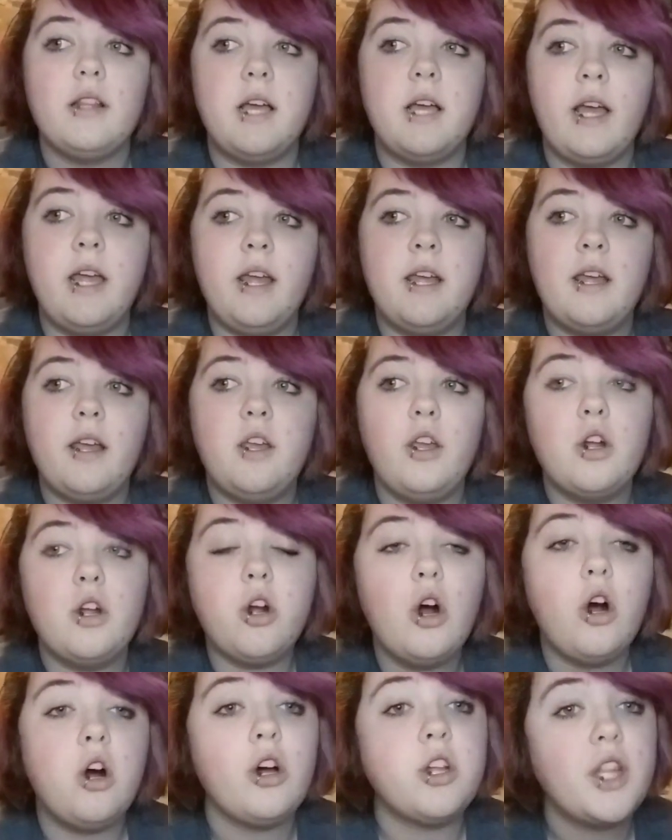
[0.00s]
Like,
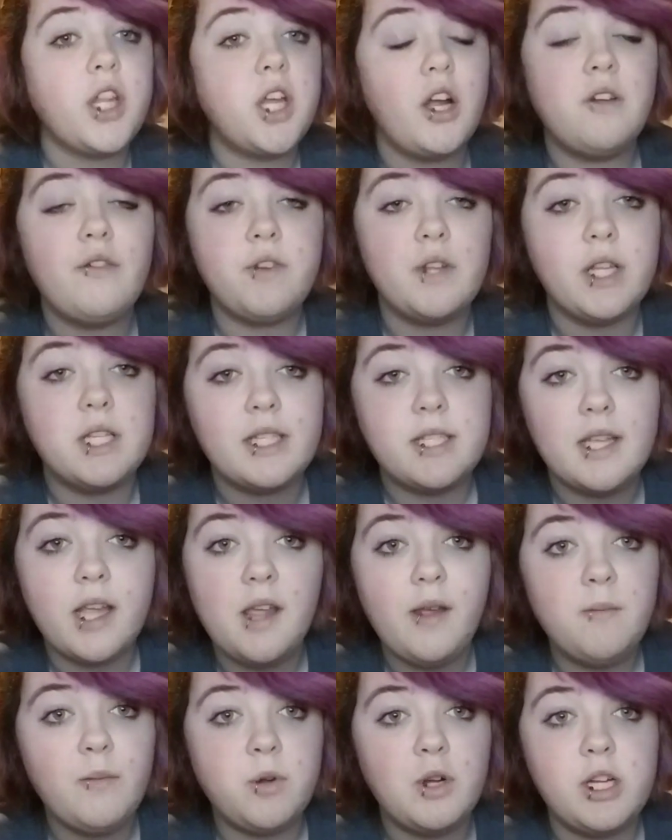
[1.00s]
you're all there for the
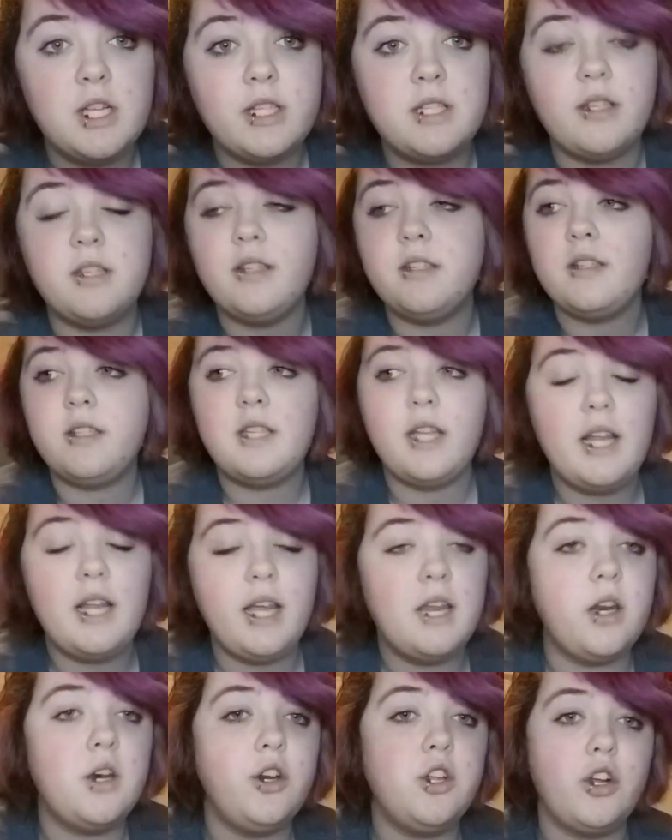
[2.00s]
same reason, to
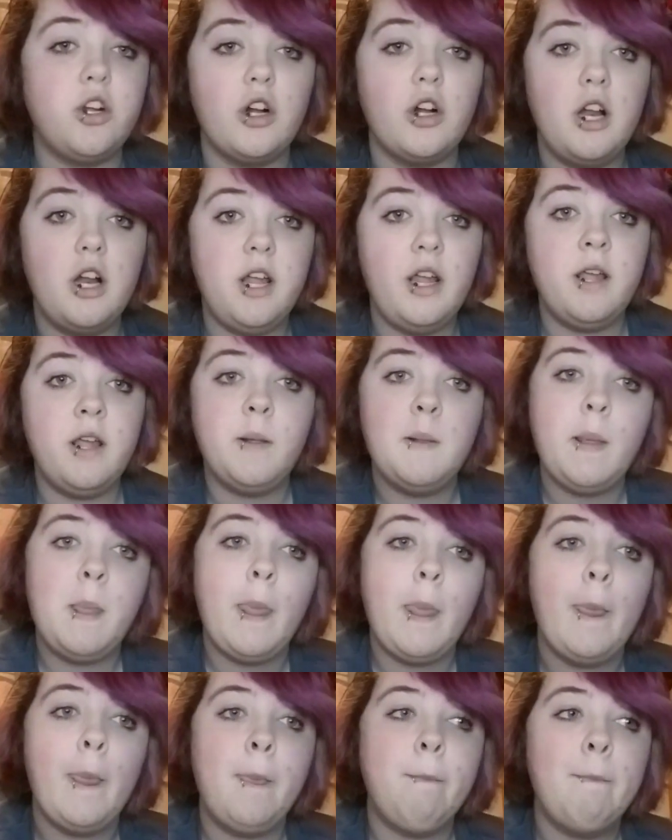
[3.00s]
get a degree.
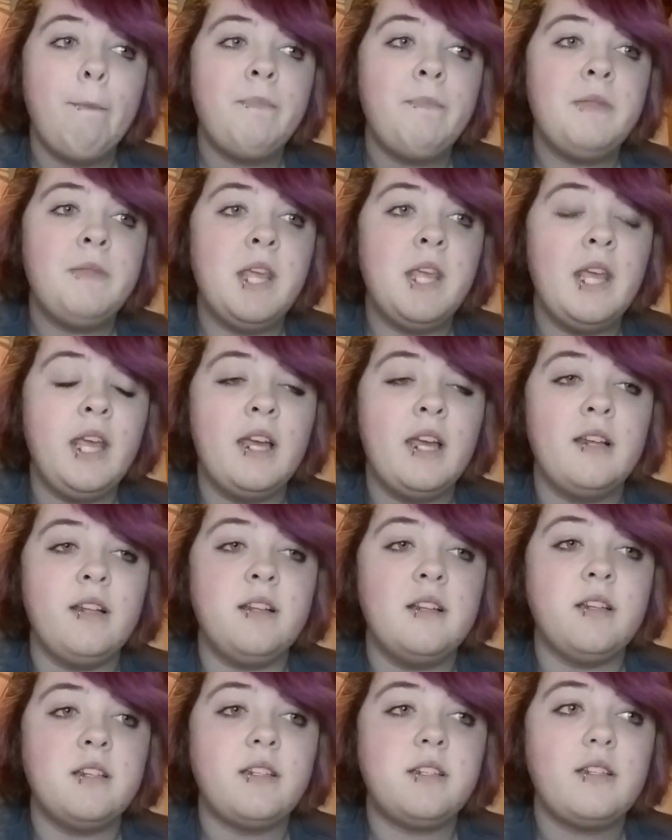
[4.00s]

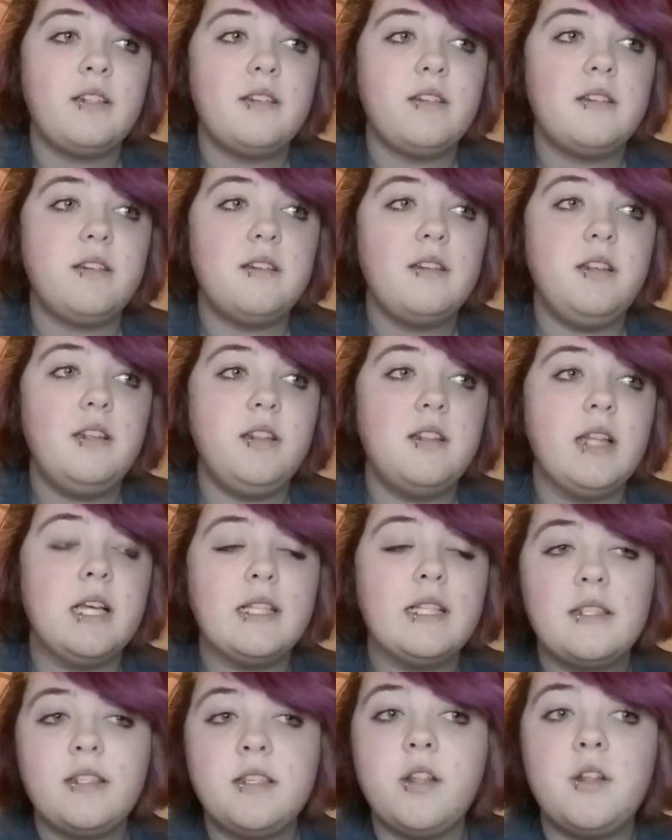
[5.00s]
And
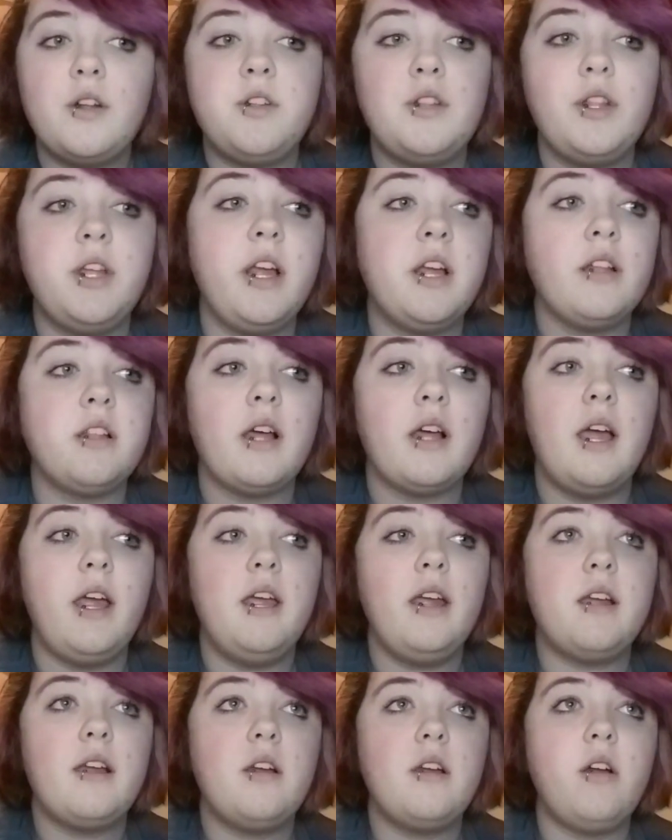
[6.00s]
that's another thing,
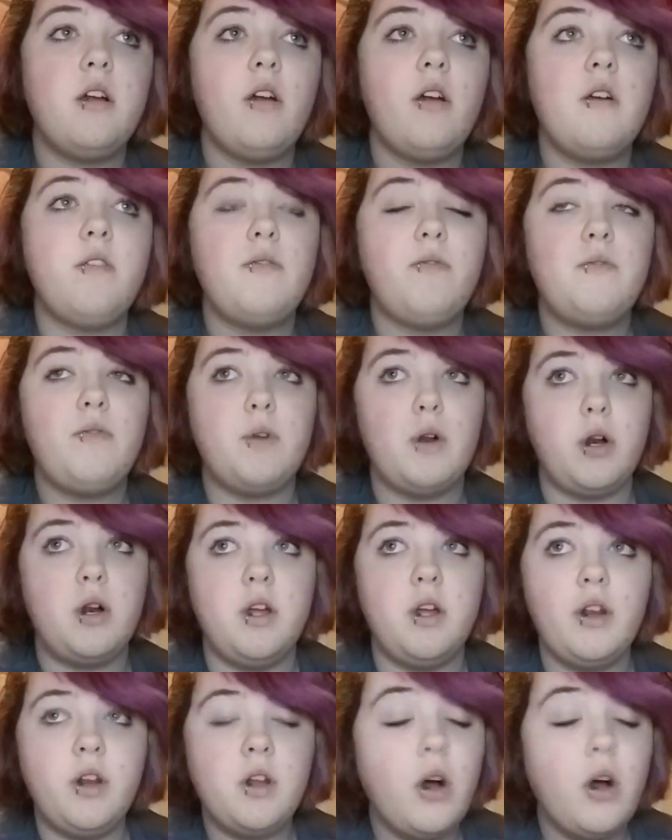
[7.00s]
like, for